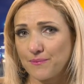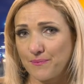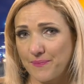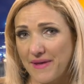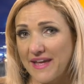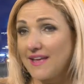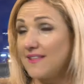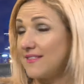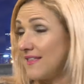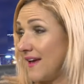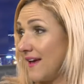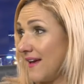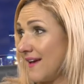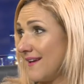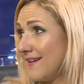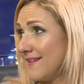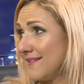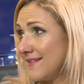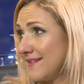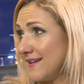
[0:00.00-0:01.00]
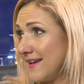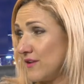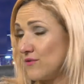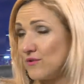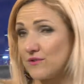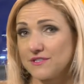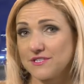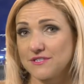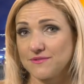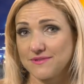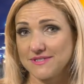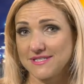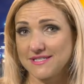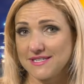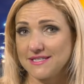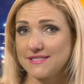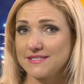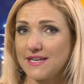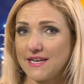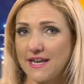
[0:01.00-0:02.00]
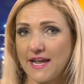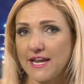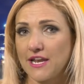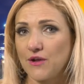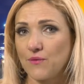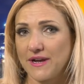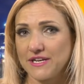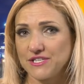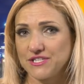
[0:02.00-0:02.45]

be there in order to assist in any way,